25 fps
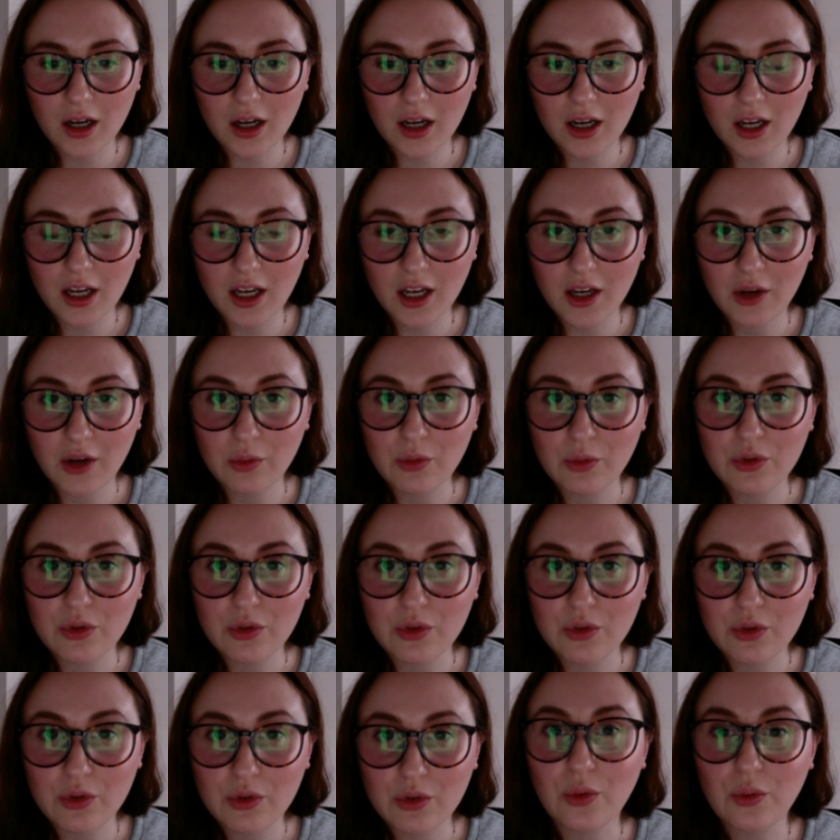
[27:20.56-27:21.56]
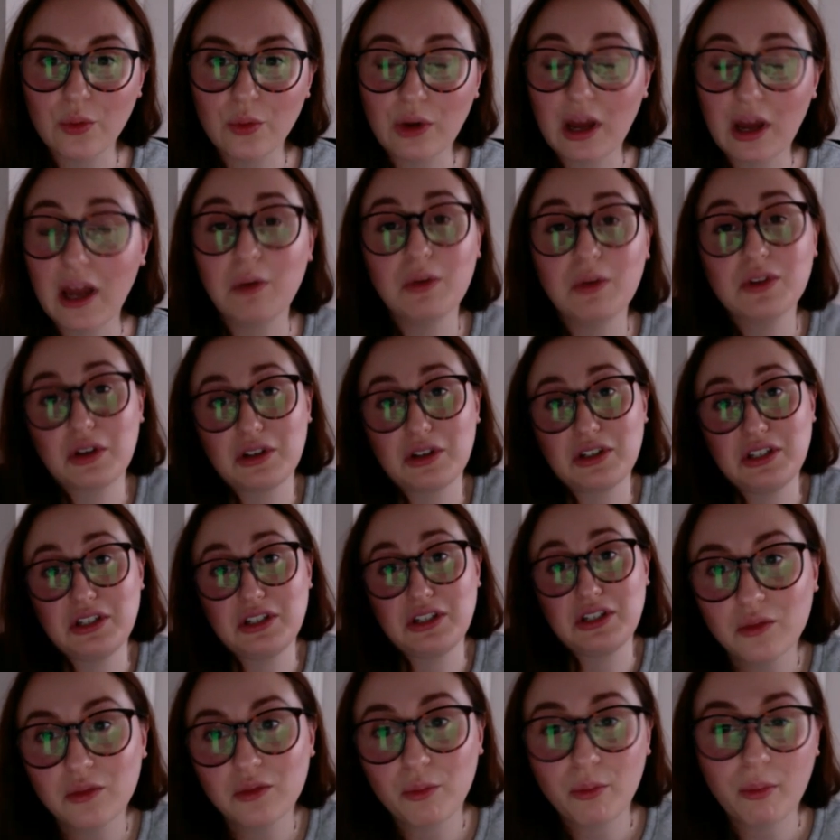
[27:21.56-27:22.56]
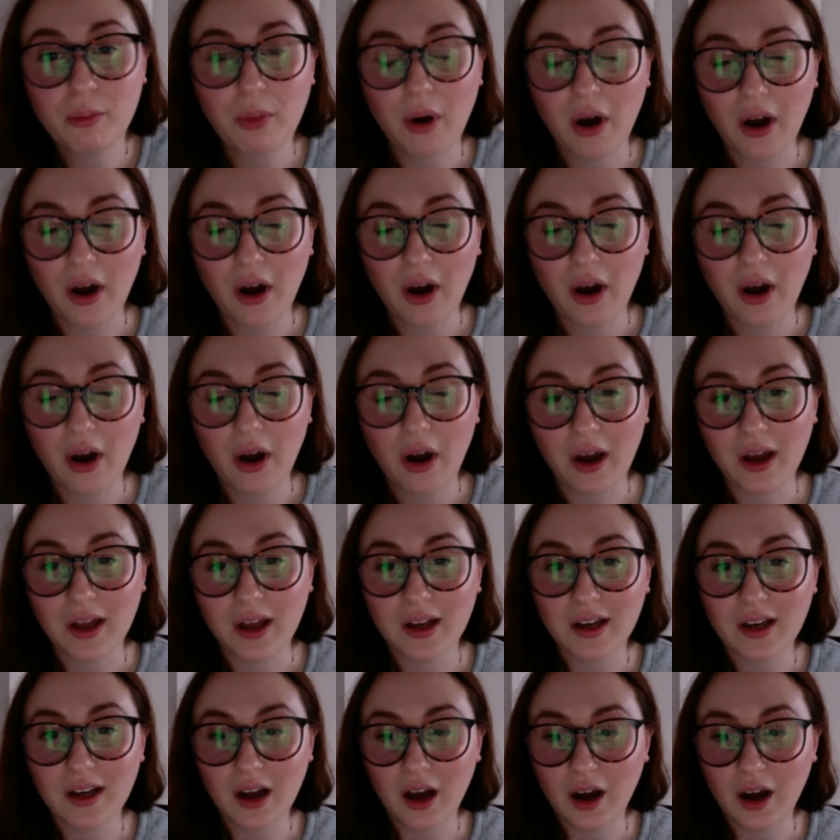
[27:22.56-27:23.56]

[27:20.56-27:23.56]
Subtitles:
it was difficult, but